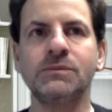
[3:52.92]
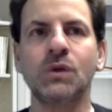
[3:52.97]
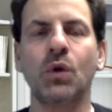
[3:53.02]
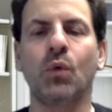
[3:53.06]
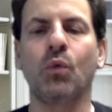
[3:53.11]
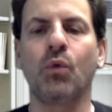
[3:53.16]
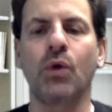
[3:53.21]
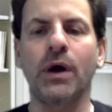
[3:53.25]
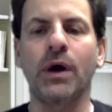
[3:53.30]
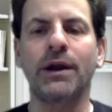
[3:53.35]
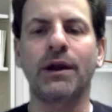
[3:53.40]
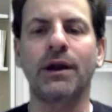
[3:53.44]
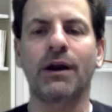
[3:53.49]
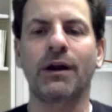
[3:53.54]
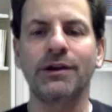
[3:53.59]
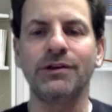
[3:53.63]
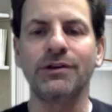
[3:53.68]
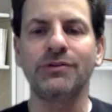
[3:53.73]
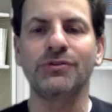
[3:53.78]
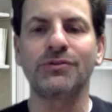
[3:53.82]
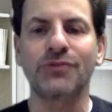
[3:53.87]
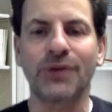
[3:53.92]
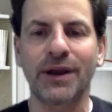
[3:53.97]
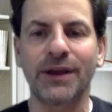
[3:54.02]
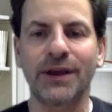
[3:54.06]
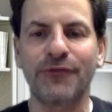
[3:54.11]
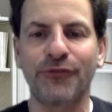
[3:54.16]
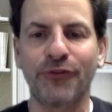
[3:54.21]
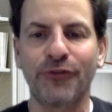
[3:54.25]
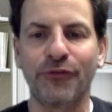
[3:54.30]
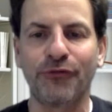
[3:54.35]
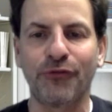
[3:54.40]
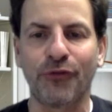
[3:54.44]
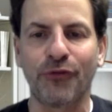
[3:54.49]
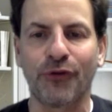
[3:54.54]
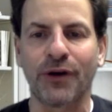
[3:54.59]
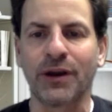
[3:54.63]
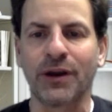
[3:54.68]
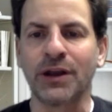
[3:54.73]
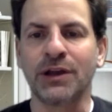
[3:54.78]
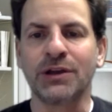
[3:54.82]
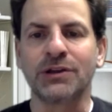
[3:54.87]
What are you grateful
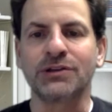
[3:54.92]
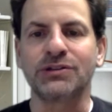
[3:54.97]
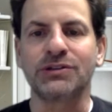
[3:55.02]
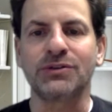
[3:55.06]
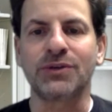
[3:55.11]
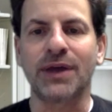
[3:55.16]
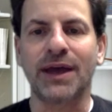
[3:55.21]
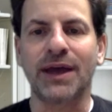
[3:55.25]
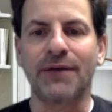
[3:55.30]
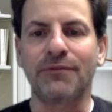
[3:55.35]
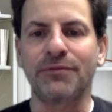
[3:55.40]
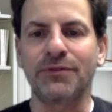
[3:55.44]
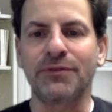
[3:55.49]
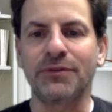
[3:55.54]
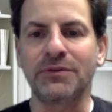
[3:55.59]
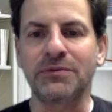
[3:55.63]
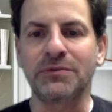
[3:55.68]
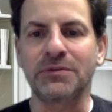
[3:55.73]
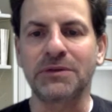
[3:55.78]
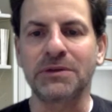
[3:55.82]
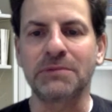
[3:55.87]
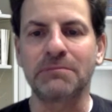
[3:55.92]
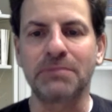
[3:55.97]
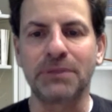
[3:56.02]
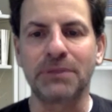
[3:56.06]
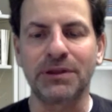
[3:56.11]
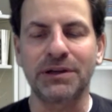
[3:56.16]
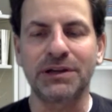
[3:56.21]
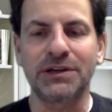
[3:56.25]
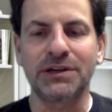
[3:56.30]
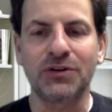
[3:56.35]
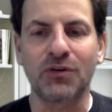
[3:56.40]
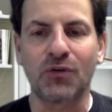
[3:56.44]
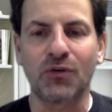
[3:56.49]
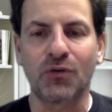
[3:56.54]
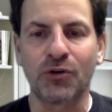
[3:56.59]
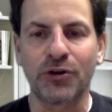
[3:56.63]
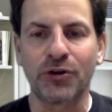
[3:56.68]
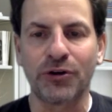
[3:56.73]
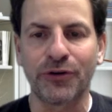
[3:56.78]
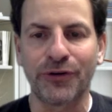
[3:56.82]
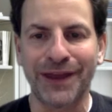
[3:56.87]
for? Do you have the ability to
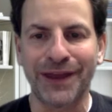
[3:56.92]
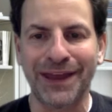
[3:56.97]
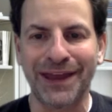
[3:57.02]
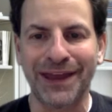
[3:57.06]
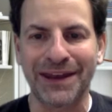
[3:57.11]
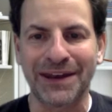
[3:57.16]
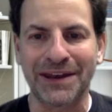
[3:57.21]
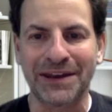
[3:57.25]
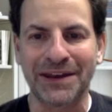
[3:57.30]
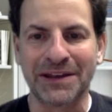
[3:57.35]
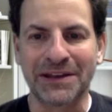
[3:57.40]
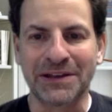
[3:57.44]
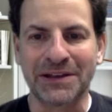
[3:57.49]
order in?